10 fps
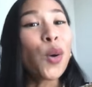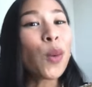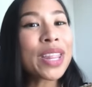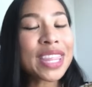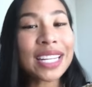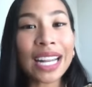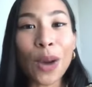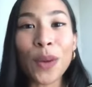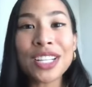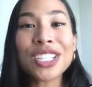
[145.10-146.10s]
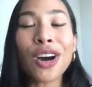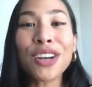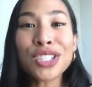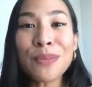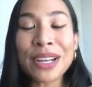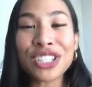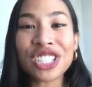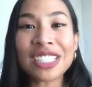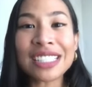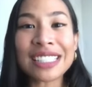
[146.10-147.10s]
One thing that I want to also
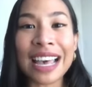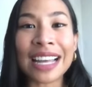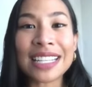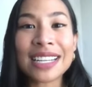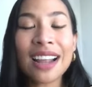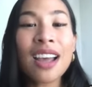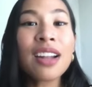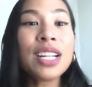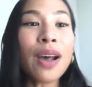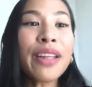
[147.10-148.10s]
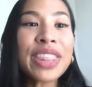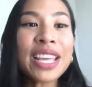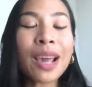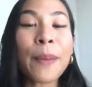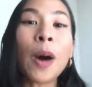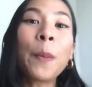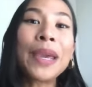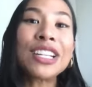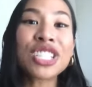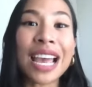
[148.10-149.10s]
mention is that don't think about
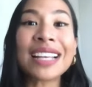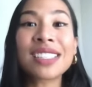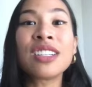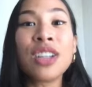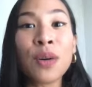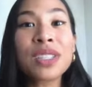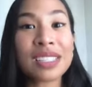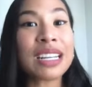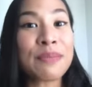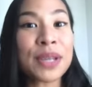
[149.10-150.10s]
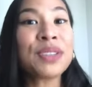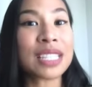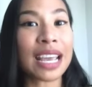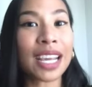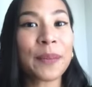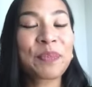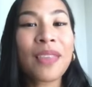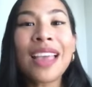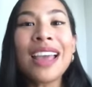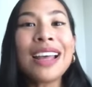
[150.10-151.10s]
pitch as the notes in music.
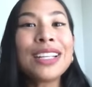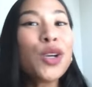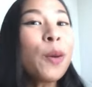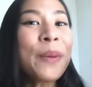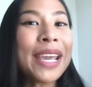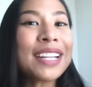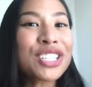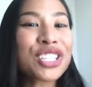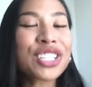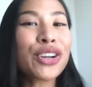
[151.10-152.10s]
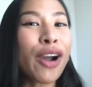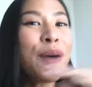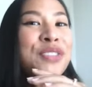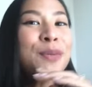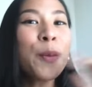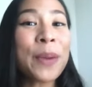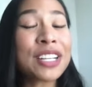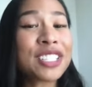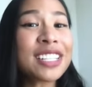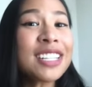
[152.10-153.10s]
Your pitch, your comfortable
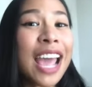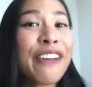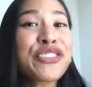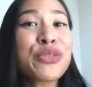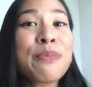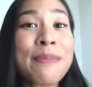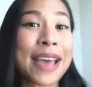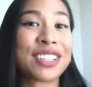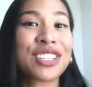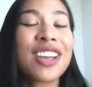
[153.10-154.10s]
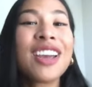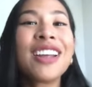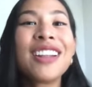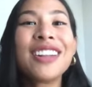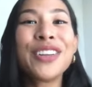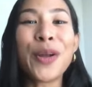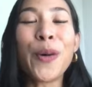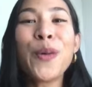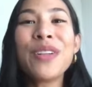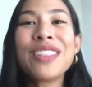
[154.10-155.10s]
pitch doesn't have to match, you
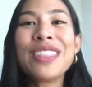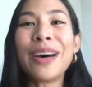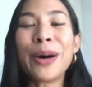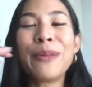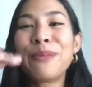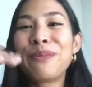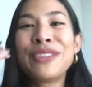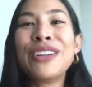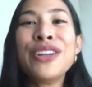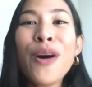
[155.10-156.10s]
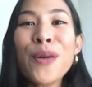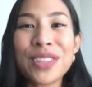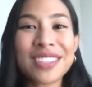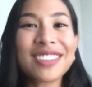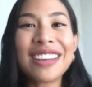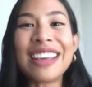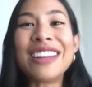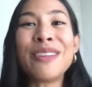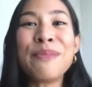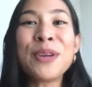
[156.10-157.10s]
know, the notes in
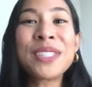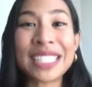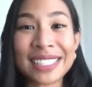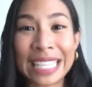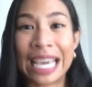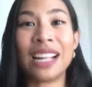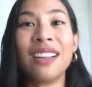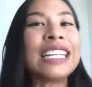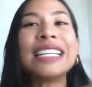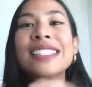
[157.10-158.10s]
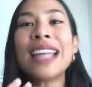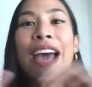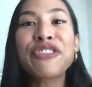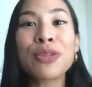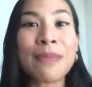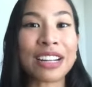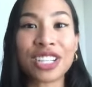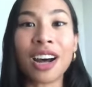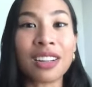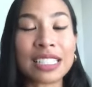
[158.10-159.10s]
the music scale. It doesn't have to match
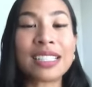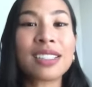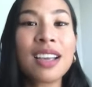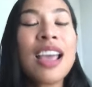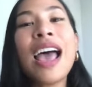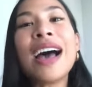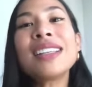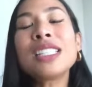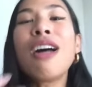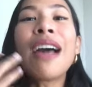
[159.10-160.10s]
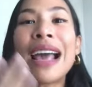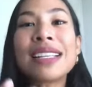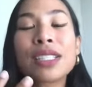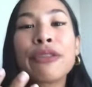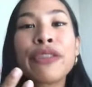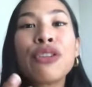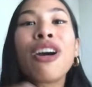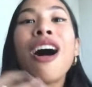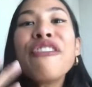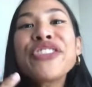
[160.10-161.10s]
all this. As long as you feel
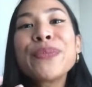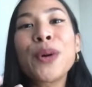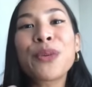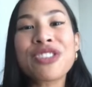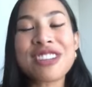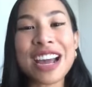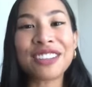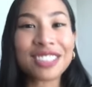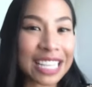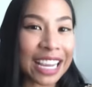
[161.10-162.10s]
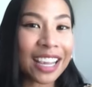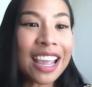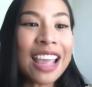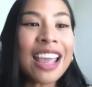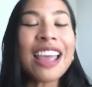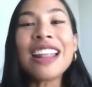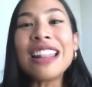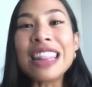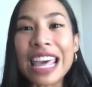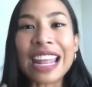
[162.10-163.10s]
comfortable pronouncing,
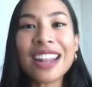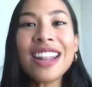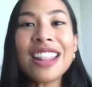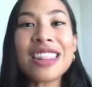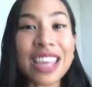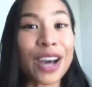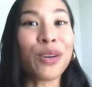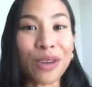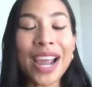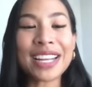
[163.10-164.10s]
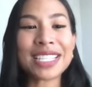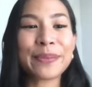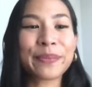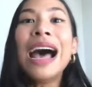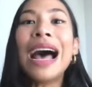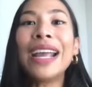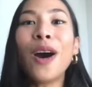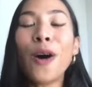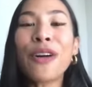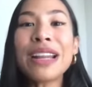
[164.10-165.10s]
then they are right. I
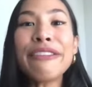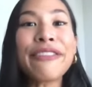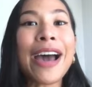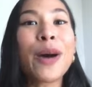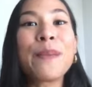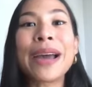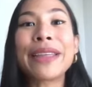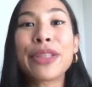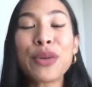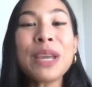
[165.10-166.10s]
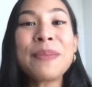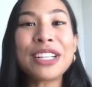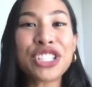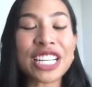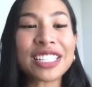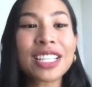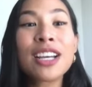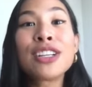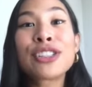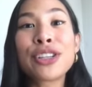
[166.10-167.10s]
already found my three pitches,
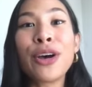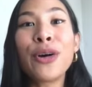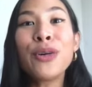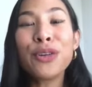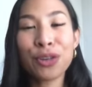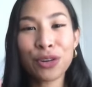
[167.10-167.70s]
so